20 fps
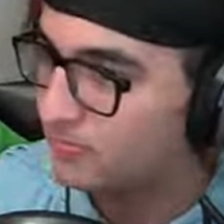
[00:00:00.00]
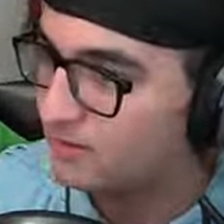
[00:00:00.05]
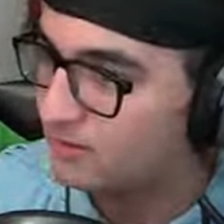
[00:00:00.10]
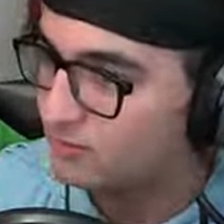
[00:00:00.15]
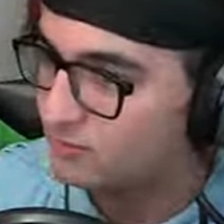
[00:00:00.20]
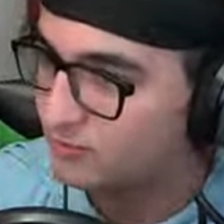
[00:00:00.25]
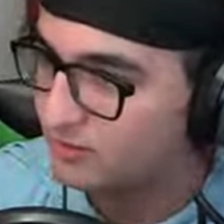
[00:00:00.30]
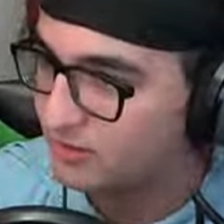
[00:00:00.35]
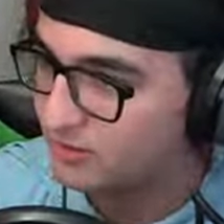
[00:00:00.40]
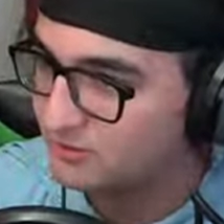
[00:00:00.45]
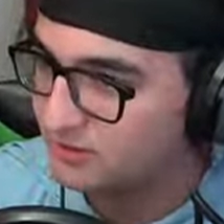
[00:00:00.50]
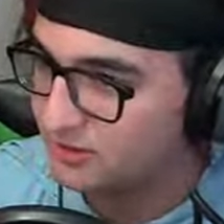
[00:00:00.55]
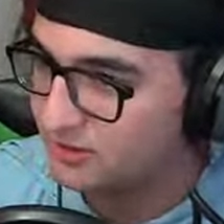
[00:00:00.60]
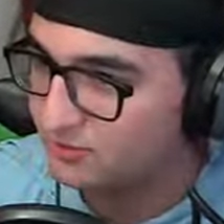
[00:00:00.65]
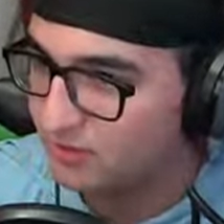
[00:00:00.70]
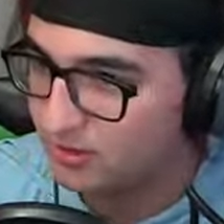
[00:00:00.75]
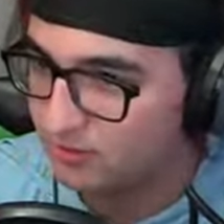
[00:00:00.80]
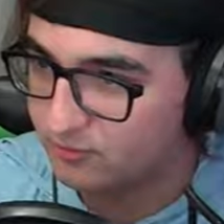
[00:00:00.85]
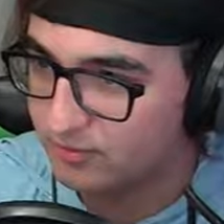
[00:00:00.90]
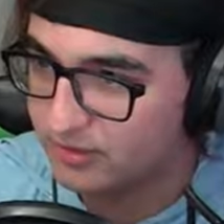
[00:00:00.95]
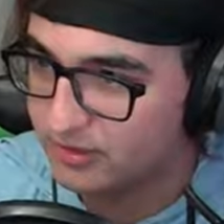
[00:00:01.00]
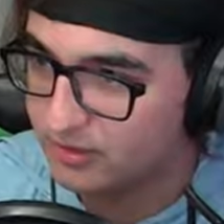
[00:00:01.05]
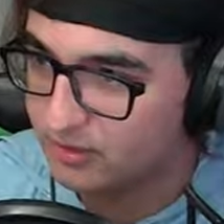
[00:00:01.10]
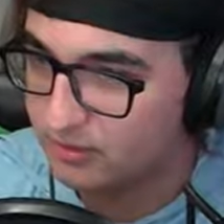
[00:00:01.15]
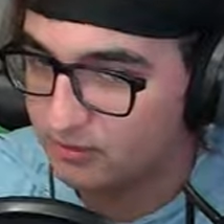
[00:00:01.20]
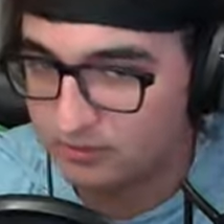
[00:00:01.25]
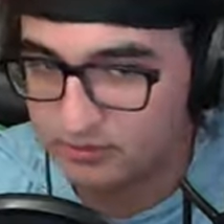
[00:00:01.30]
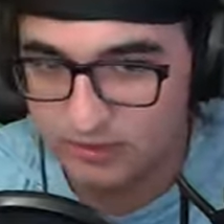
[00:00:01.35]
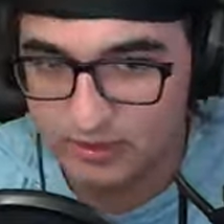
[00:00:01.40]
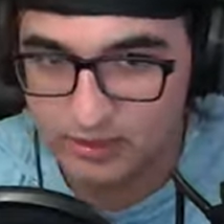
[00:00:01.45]
we're going to continue onward
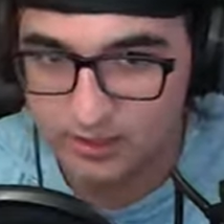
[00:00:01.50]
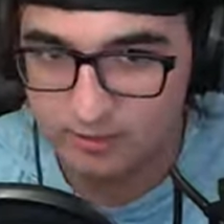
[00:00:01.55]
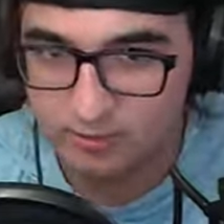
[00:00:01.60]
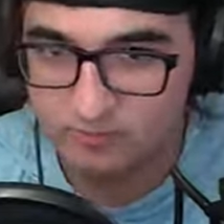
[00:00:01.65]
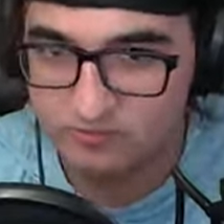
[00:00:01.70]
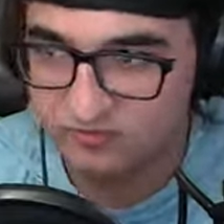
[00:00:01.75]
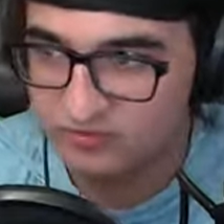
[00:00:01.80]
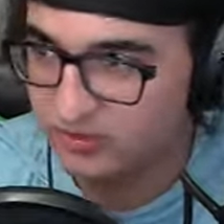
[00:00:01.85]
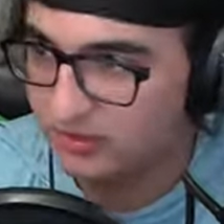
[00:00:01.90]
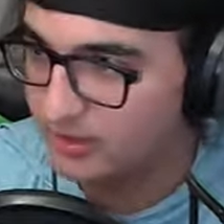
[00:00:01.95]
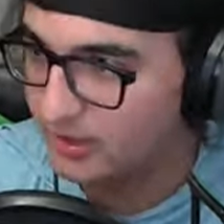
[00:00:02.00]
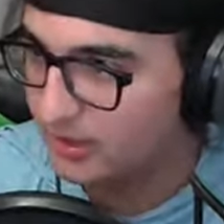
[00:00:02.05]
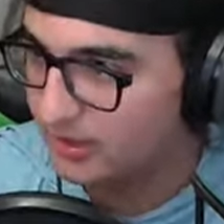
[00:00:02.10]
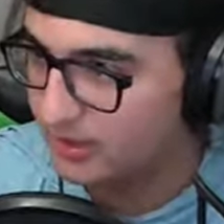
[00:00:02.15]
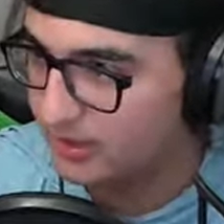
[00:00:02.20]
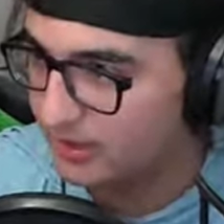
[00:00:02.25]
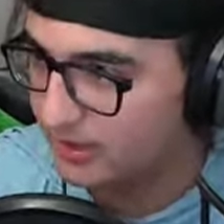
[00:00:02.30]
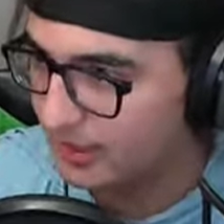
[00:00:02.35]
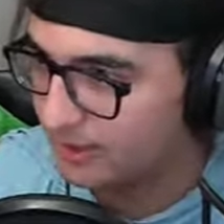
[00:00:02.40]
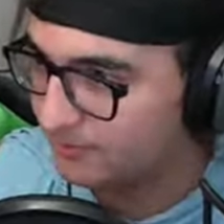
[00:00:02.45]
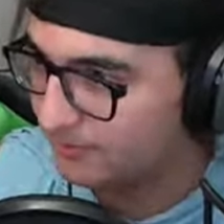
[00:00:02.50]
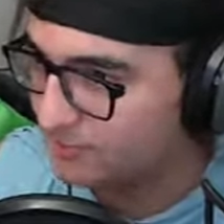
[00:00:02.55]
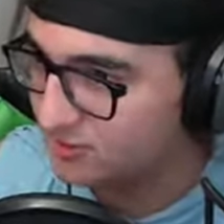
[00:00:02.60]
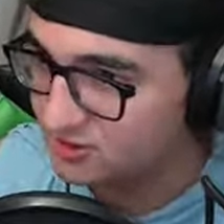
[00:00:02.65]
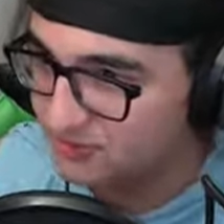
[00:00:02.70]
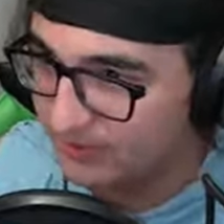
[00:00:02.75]
here and hopefully not get ambushed